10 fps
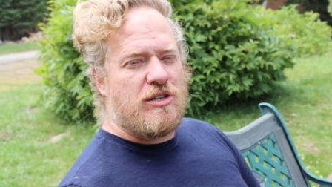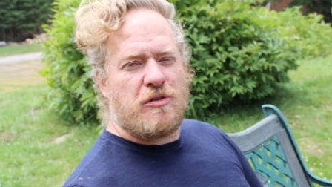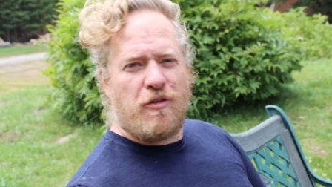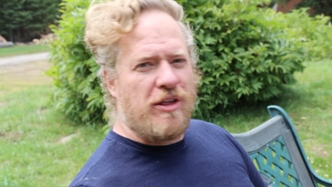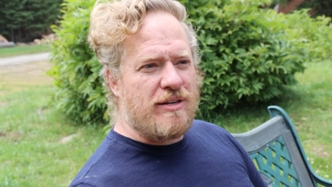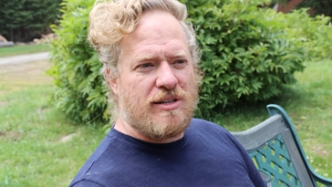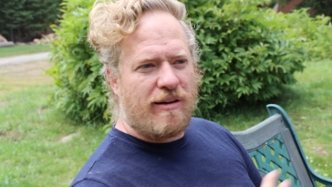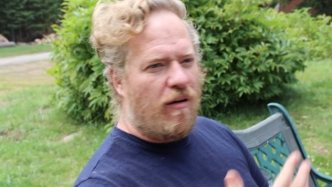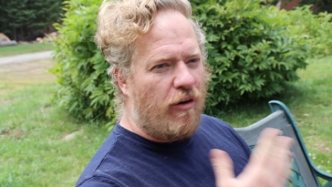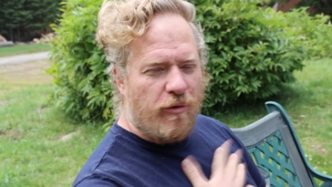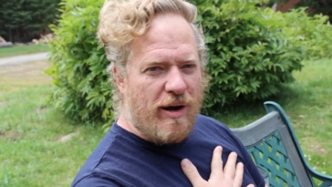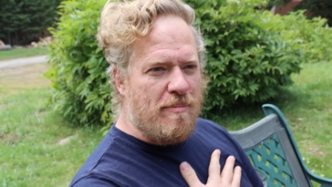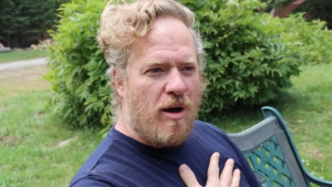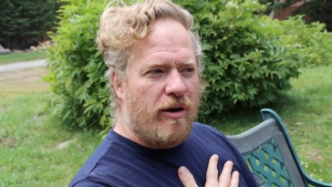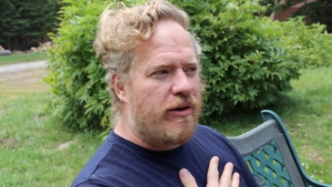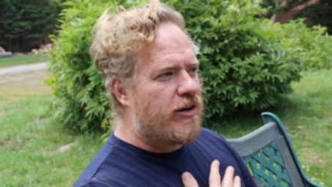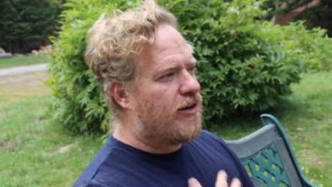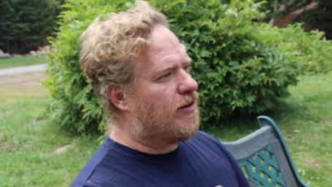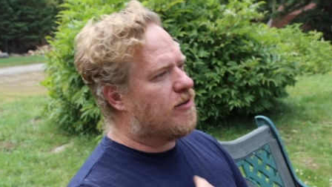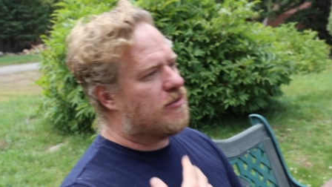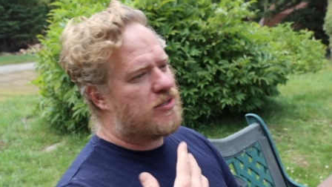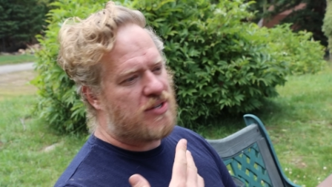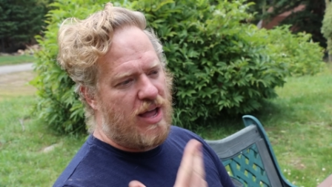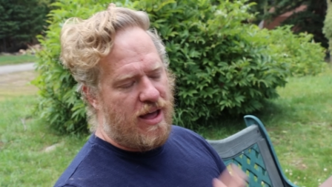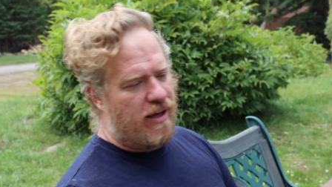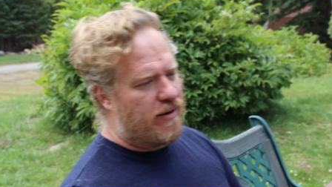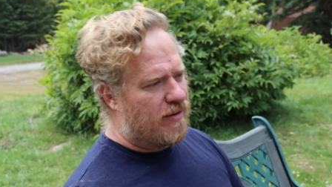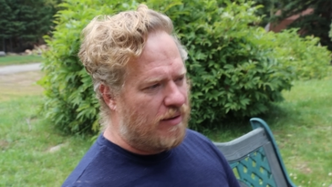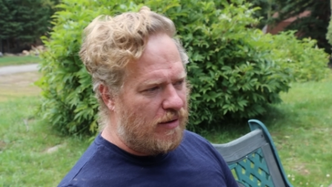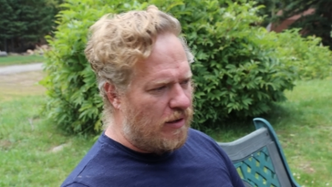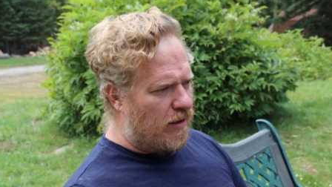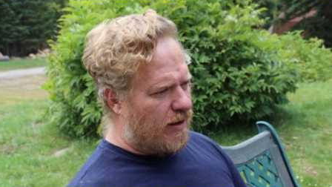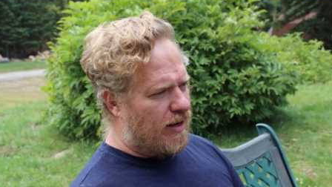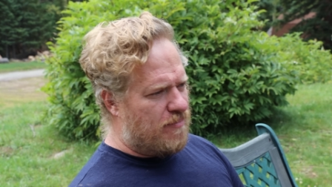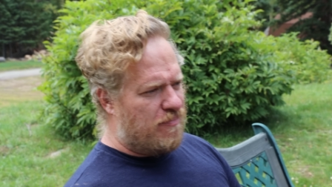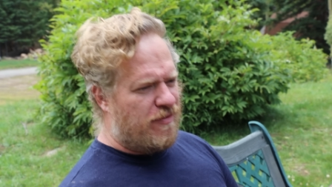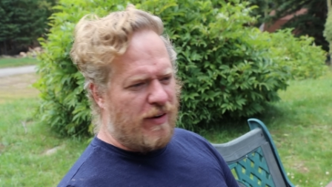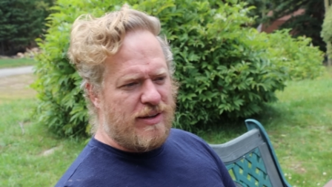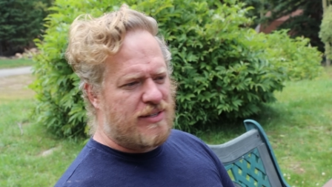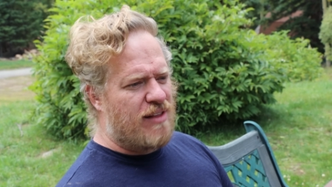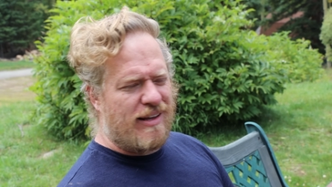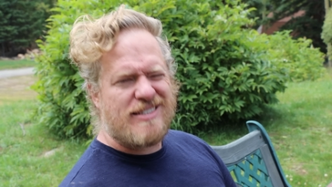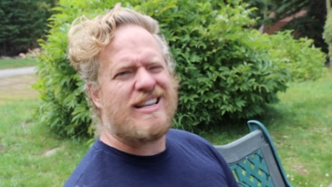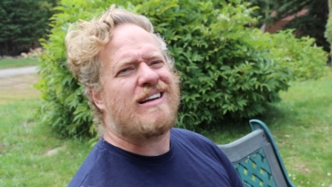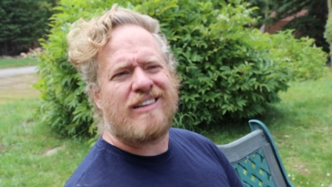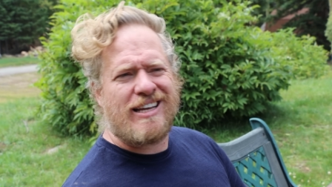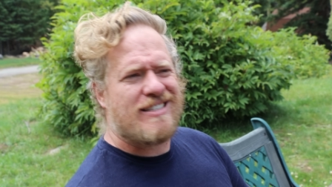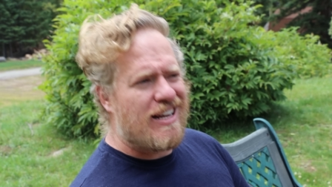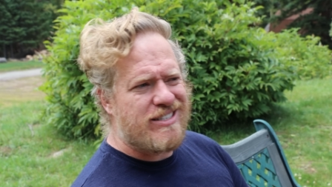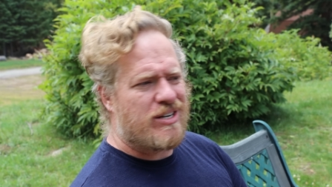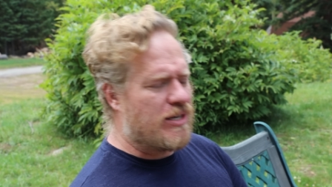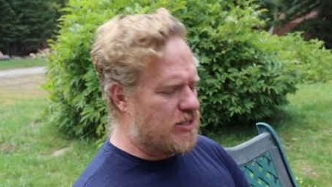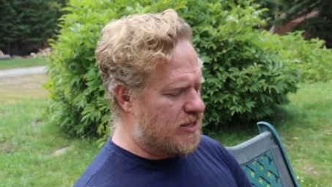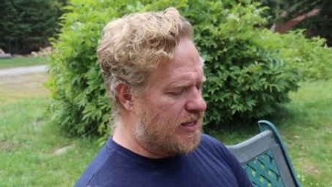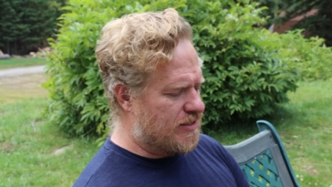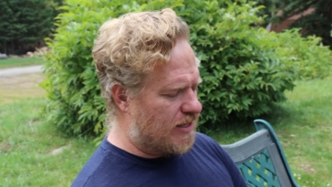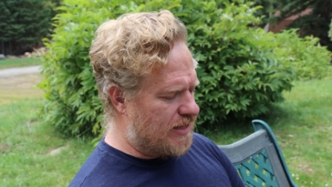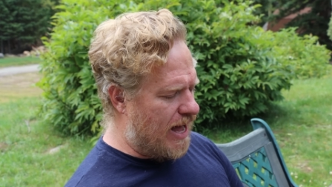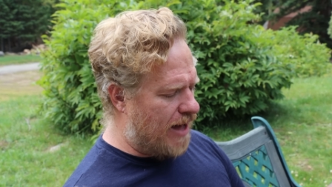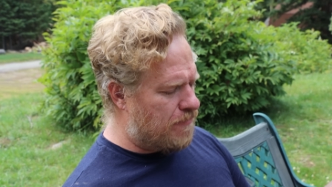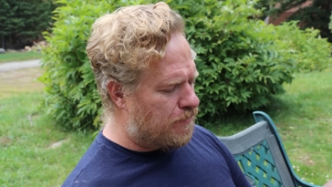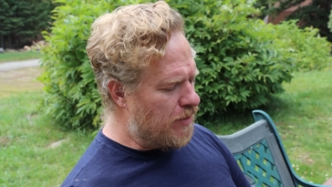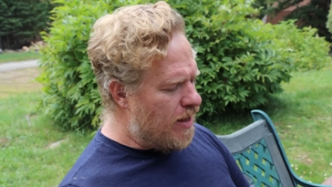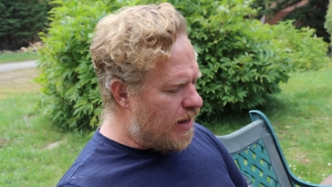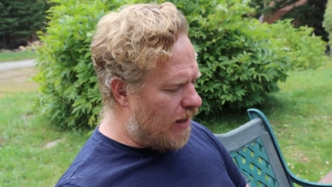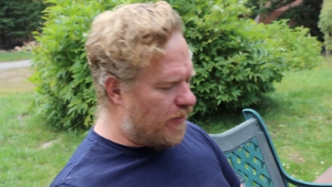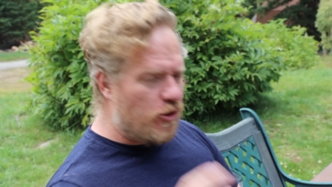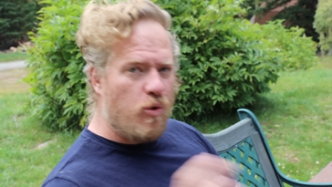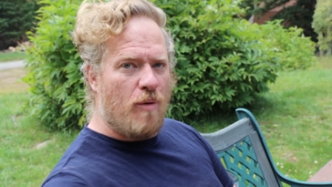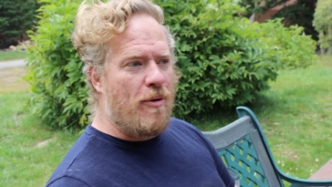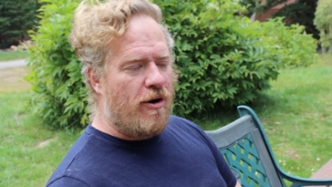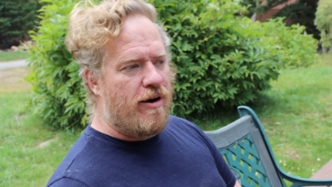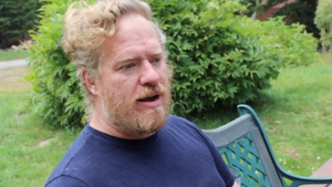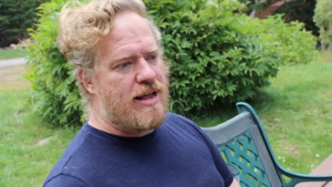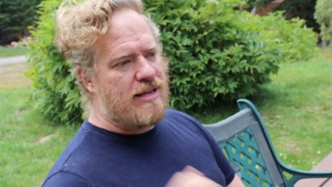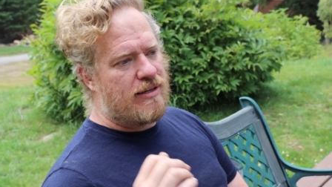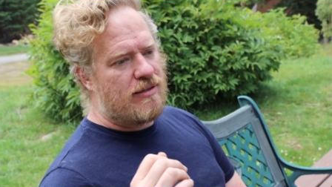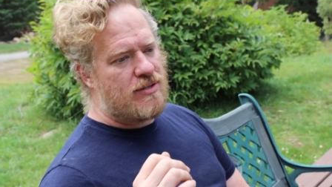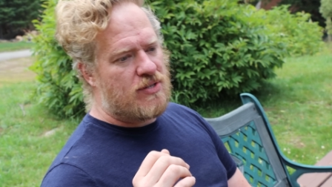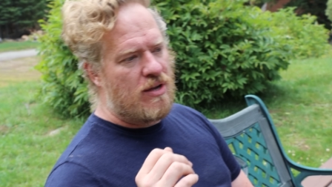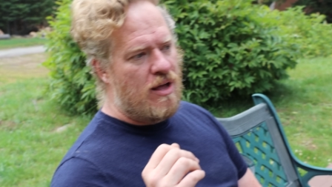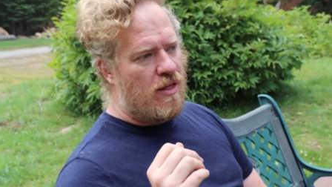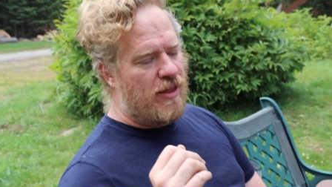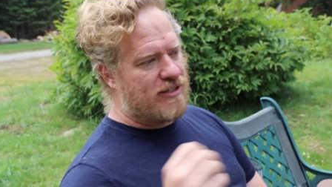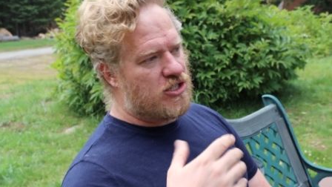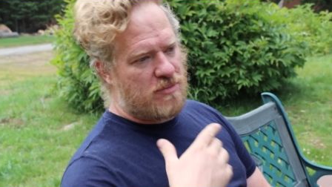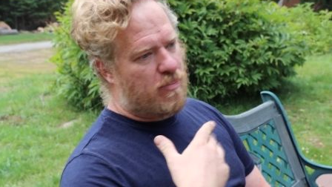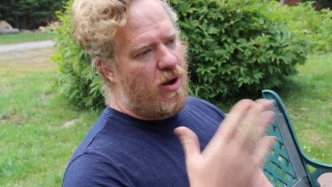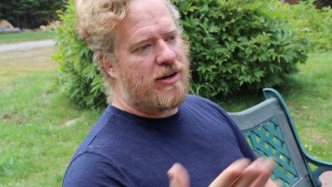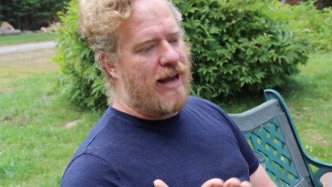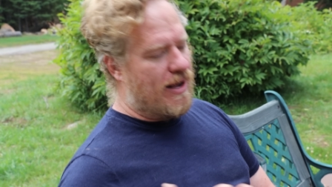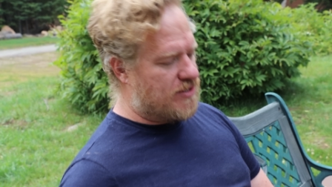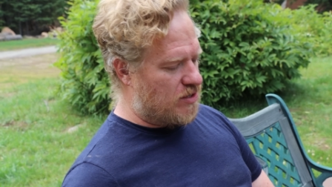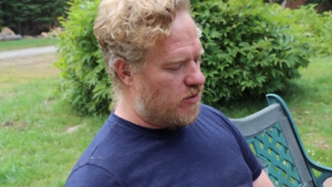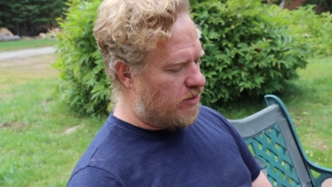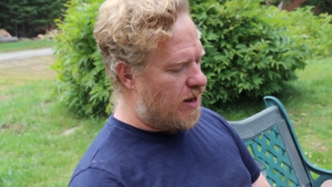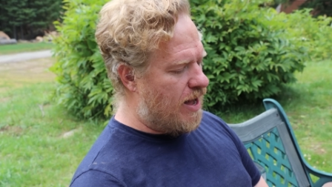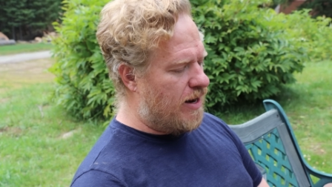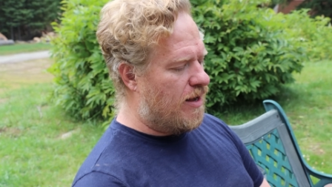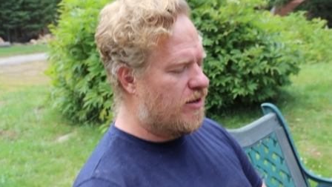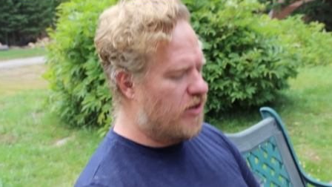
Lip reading: used for things like heart rate monitors and various like cycling sensors and things like that. And the cool part is that it's just broadcast, so you're not